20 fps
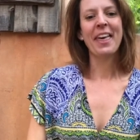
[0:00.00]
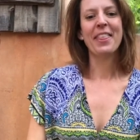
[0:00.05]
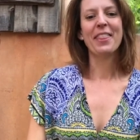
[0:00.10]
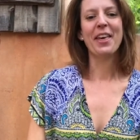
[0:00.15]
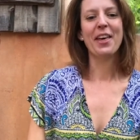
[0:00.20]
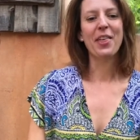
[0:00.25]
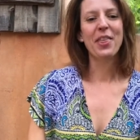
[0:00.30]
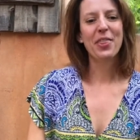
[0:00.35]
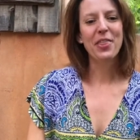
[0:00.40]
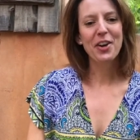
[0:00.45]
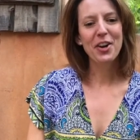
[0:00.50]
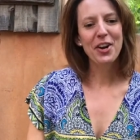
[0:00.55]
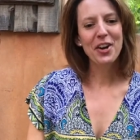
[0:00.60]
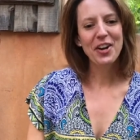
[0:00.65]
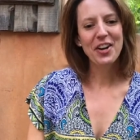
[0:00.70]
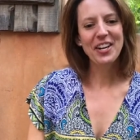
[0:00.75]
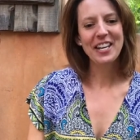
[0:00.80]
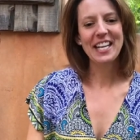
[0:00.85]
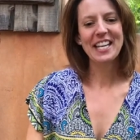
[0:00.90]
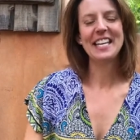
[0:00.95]
The
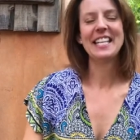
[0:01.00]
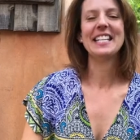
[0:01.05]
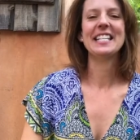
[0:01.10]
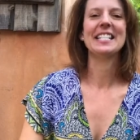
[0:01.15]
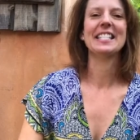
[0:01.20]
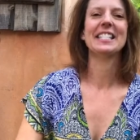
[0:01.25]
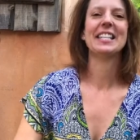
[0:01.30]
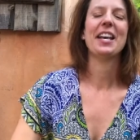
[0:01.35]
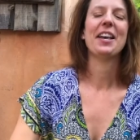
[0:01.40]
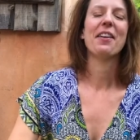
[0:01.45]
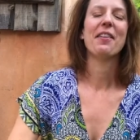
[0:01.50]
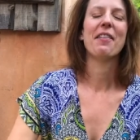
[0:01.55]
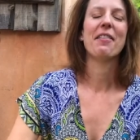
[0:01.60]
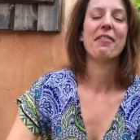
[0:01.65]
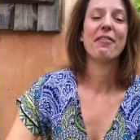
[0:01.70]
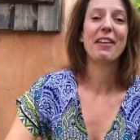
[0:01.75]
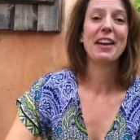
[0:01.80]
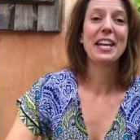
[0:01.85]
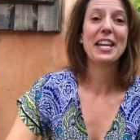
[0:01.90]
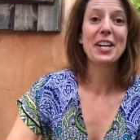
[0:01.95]
third is
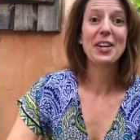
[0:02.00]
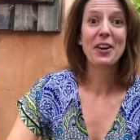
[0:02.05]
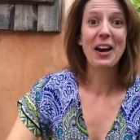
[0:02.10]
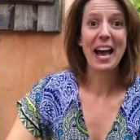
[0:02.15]
figure